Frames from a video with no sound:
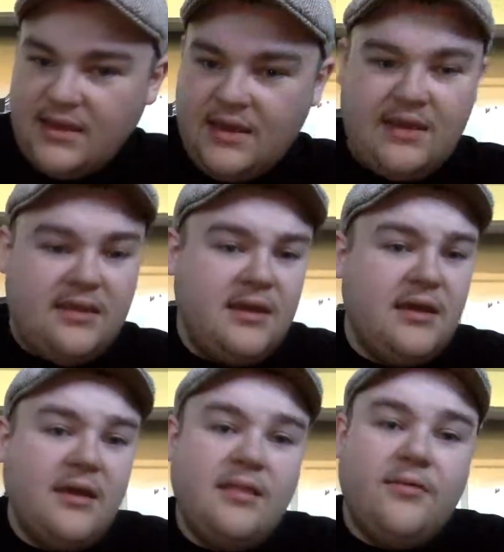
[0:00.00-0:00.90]
And
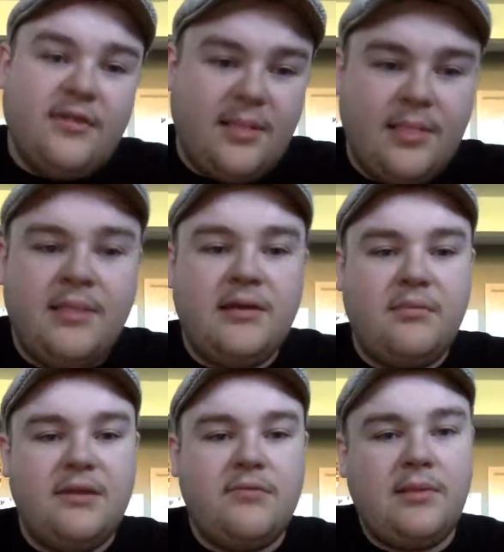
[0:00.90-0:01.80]
there was a little
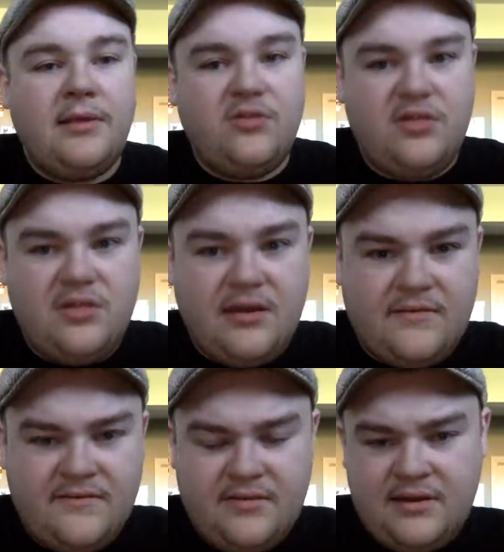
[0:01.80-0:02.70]
bit of religious
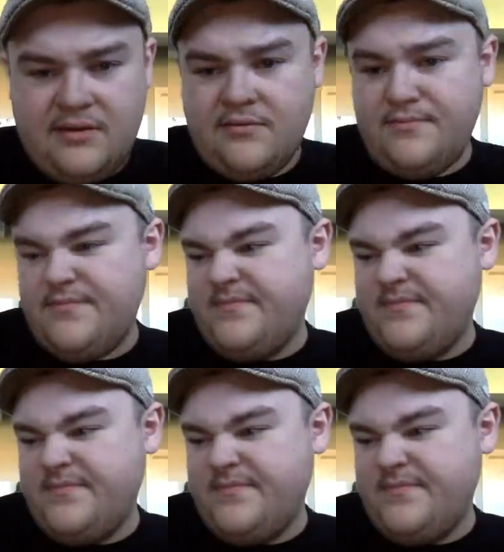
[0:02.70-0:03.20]
stuff there.